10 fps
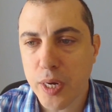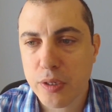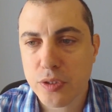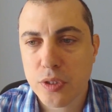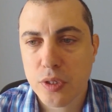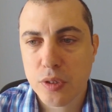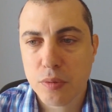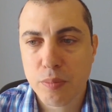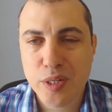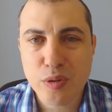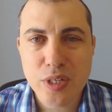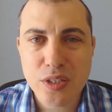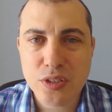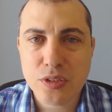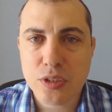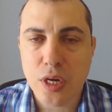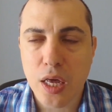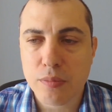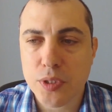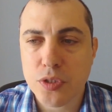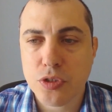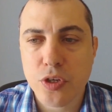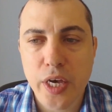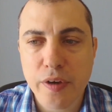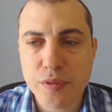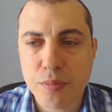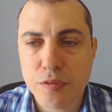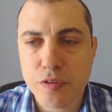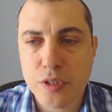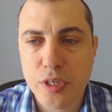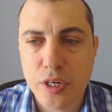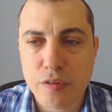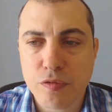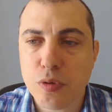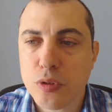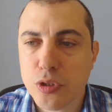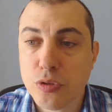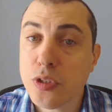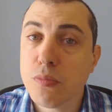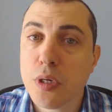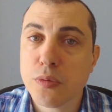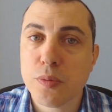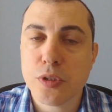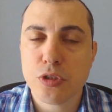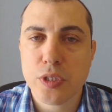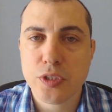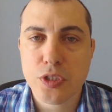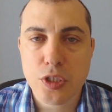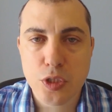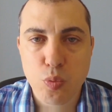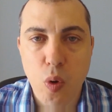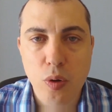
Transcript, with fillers: But Bitcoin isn't anonymous, so you have to be very careful. Using multiple addresses is